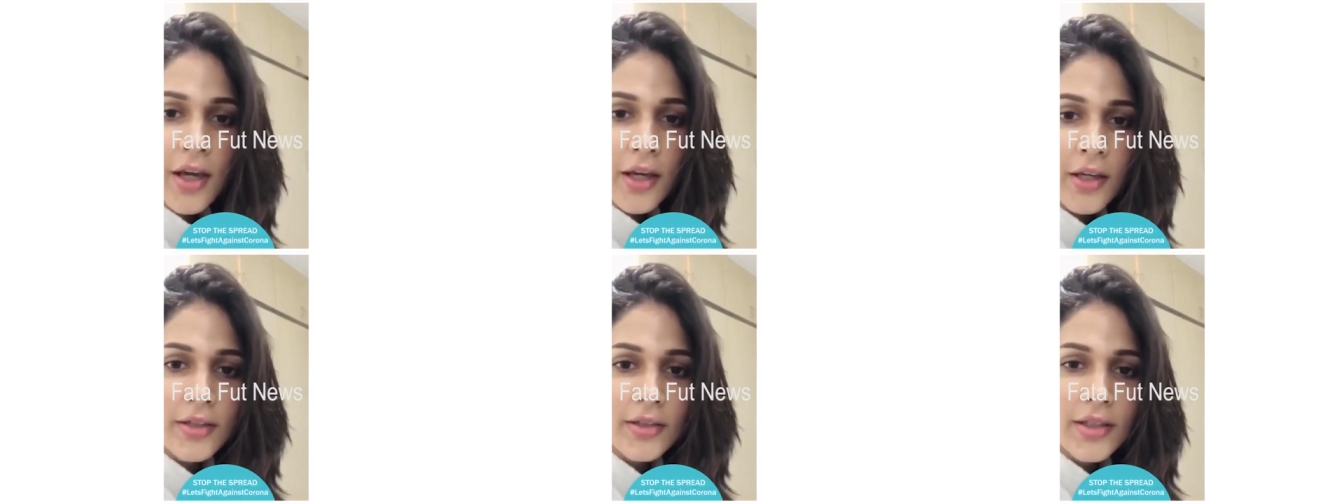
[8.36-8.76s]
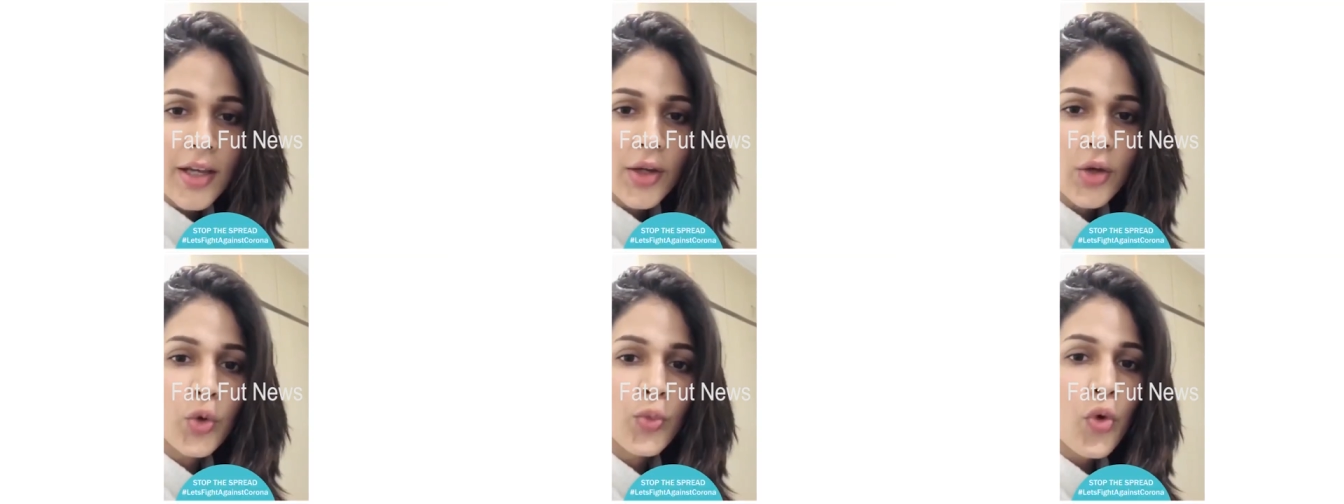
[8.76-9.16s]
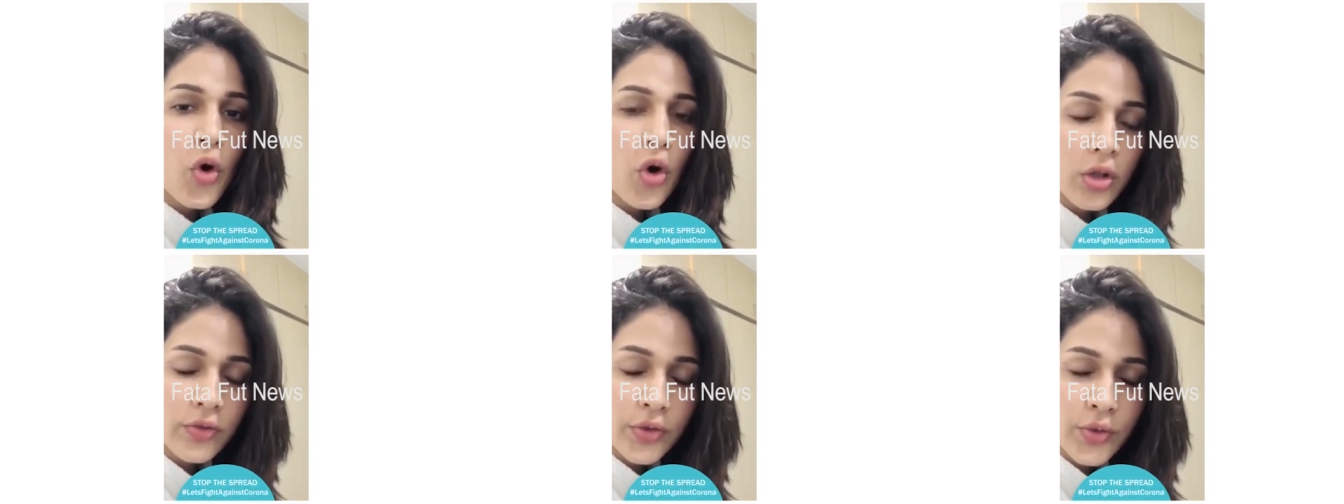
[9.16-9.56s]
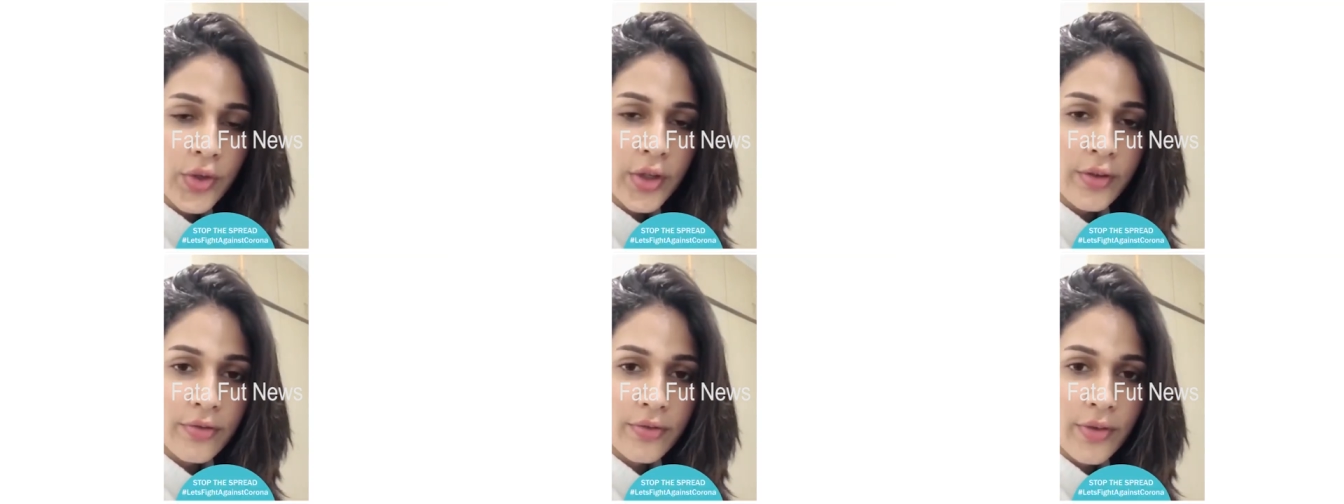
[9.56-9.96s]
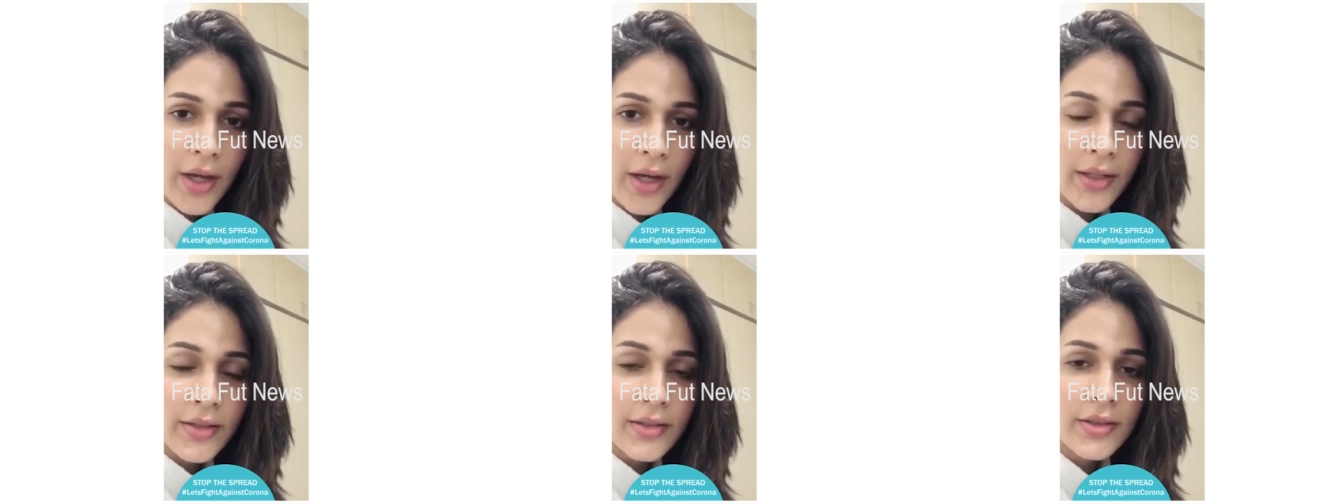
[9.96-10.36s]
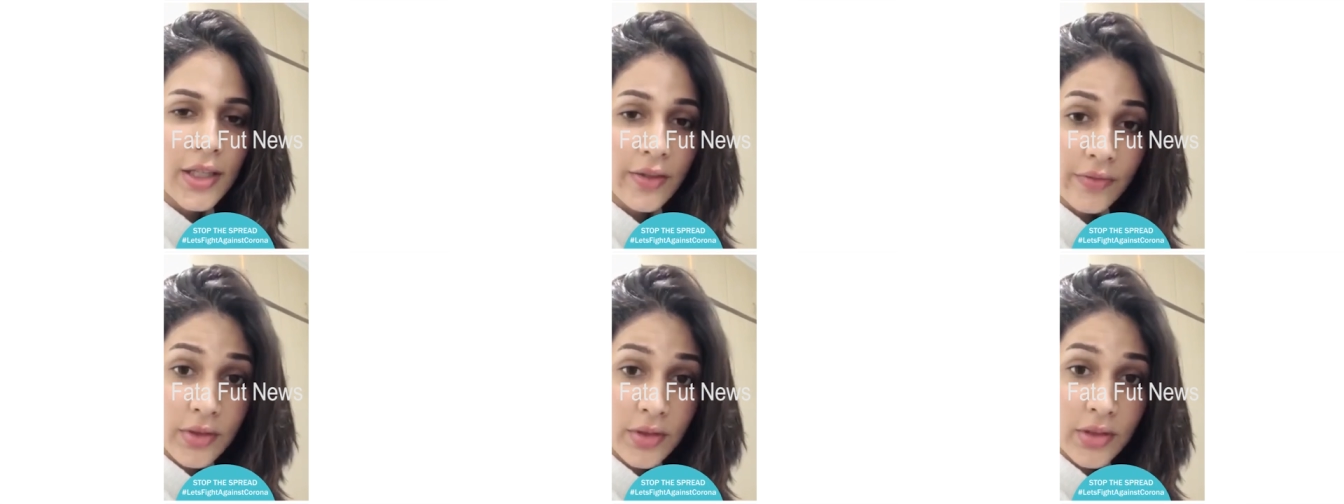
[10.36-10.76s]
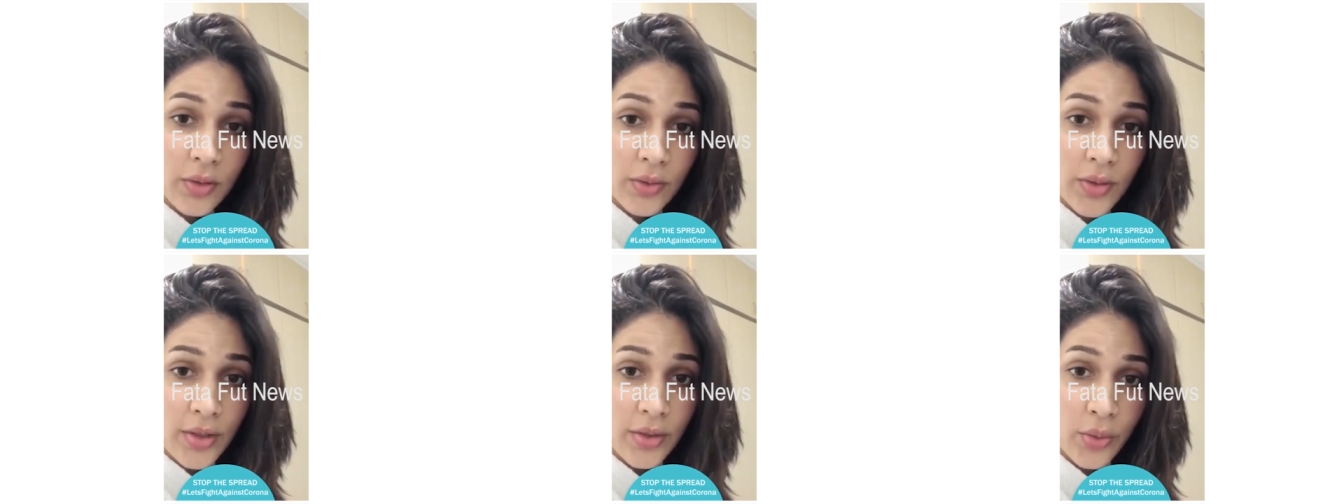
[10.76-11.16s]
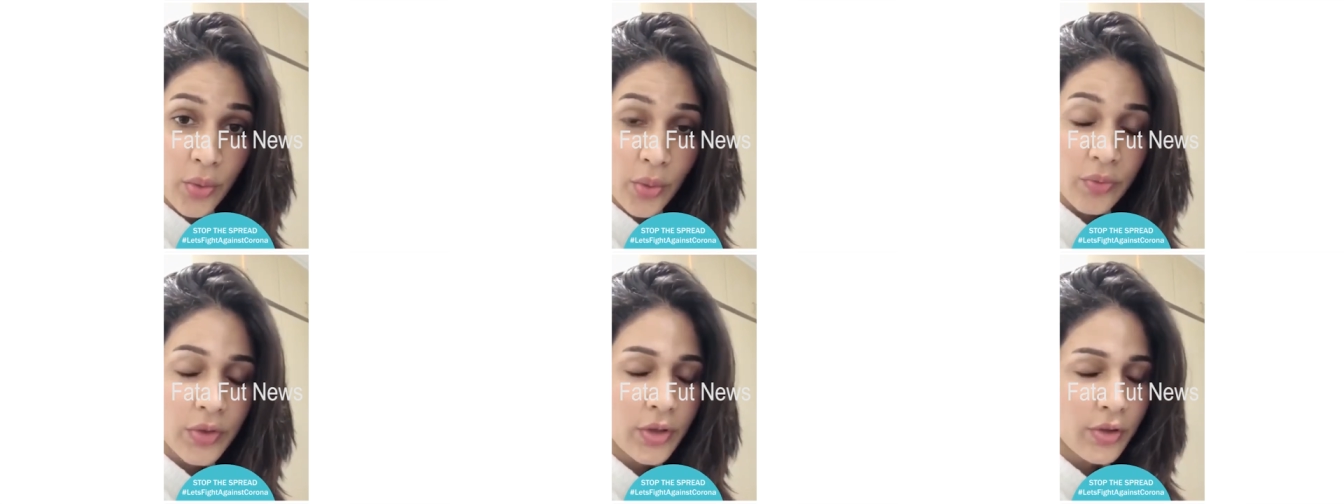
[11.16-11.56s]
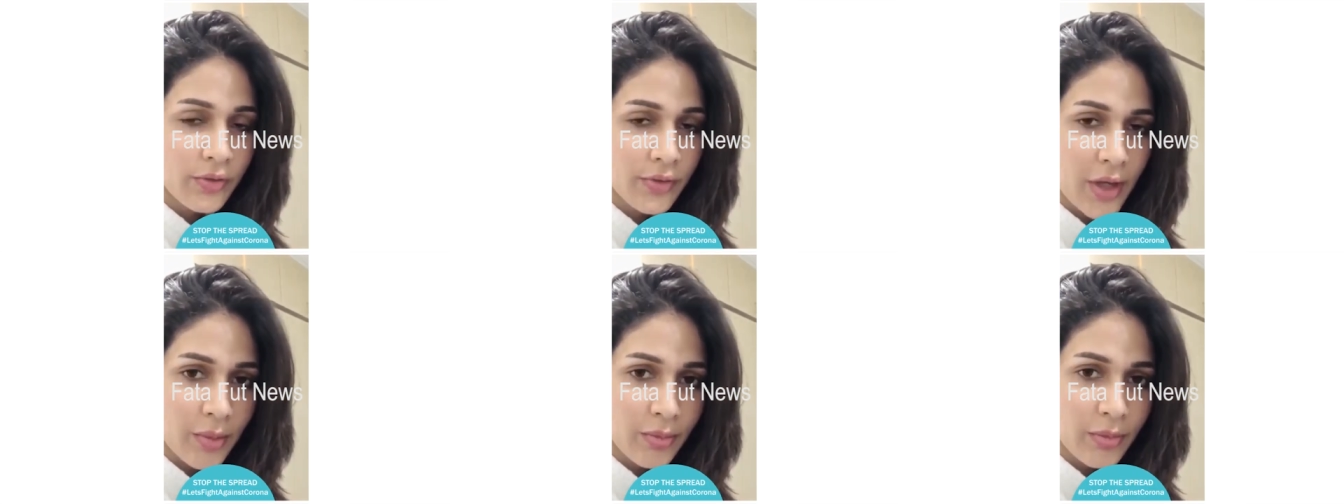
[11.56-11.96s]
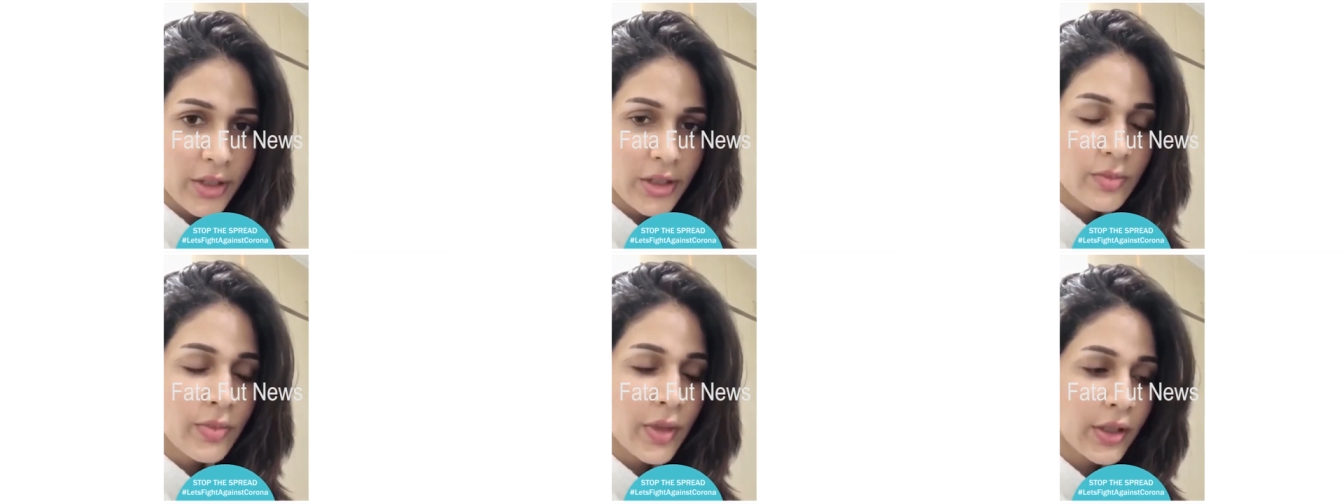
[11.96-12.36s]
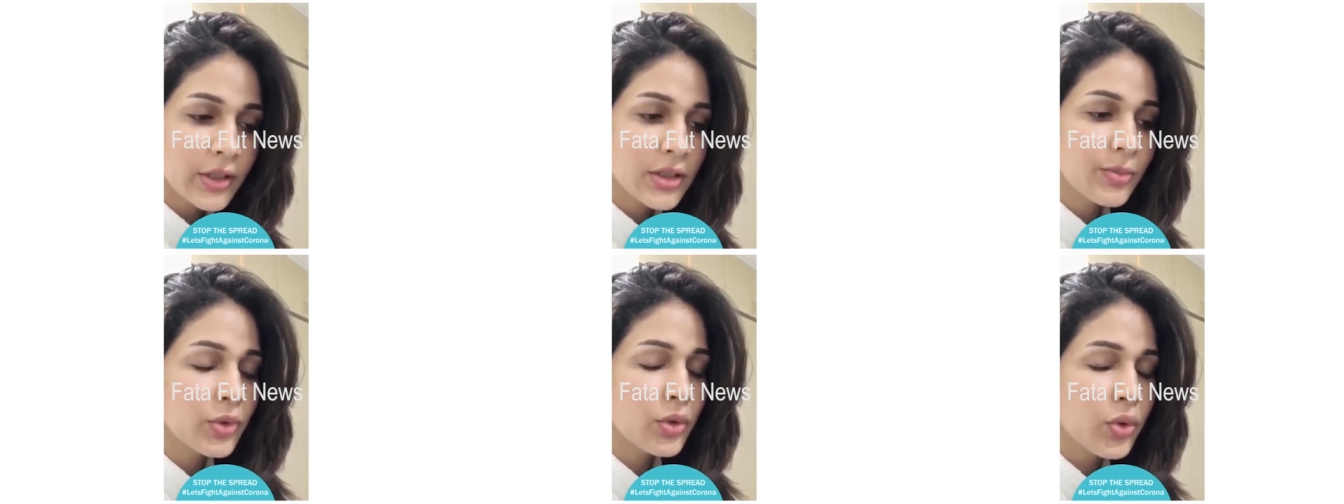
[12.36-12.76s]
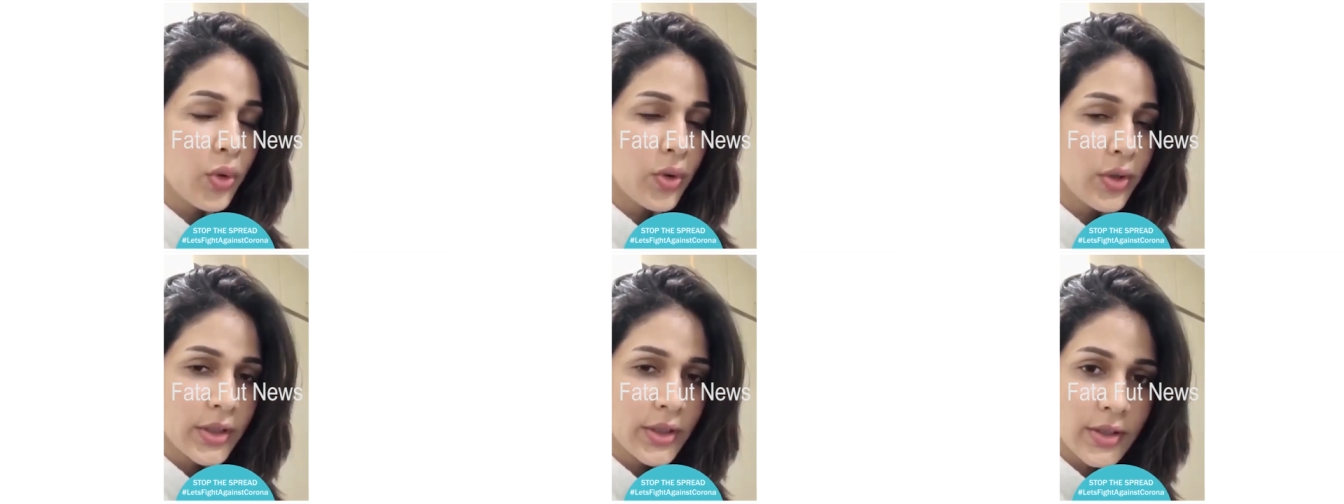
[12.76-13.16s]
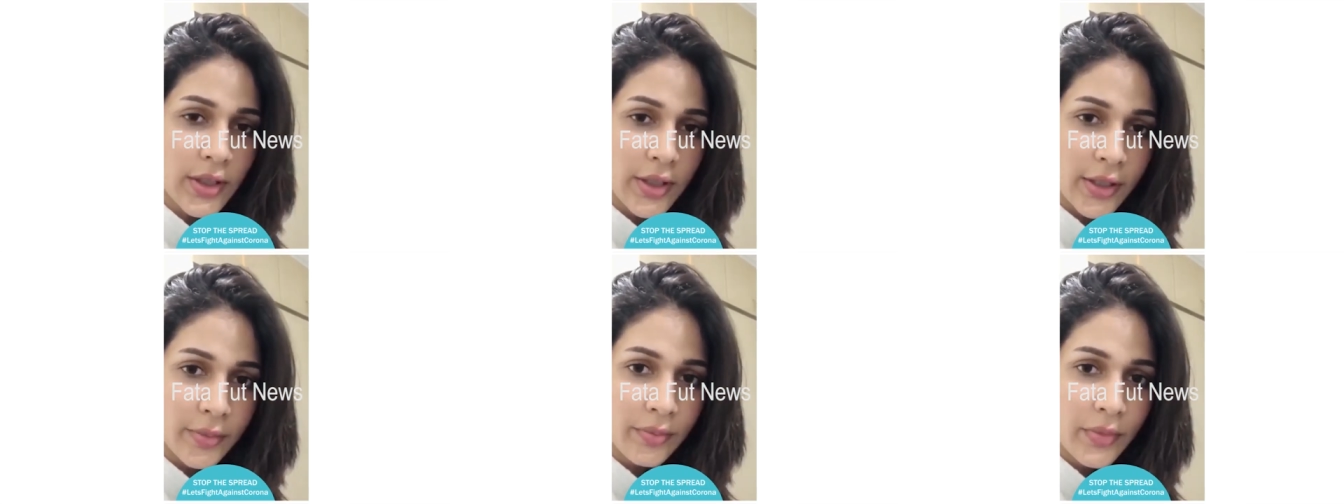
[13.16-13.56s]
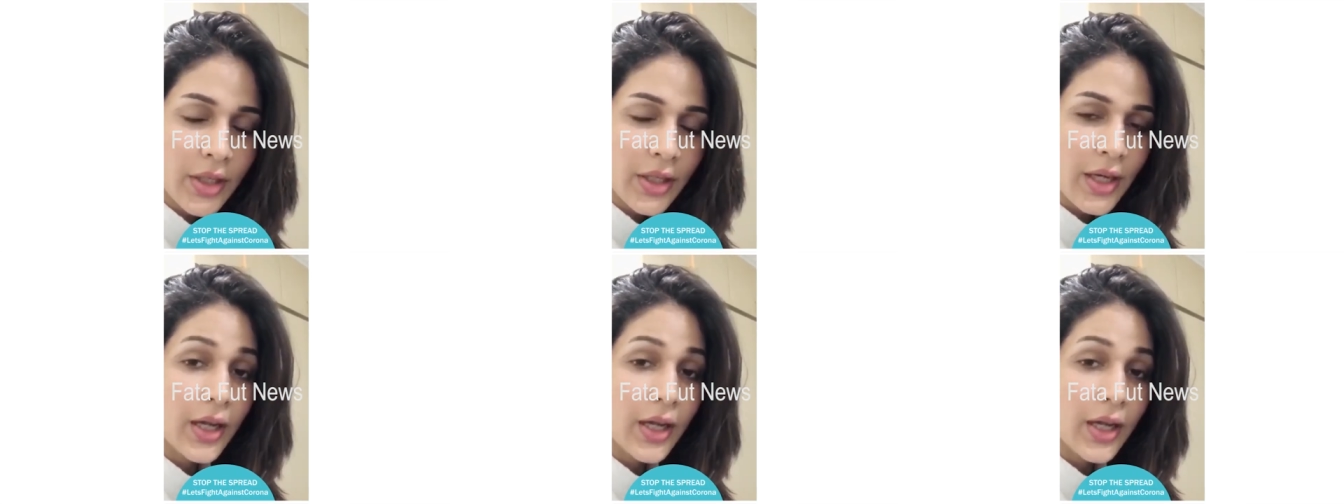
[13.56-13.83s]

guys, I hope all of you doing fine, safe and sound at home with your family, spending some quality time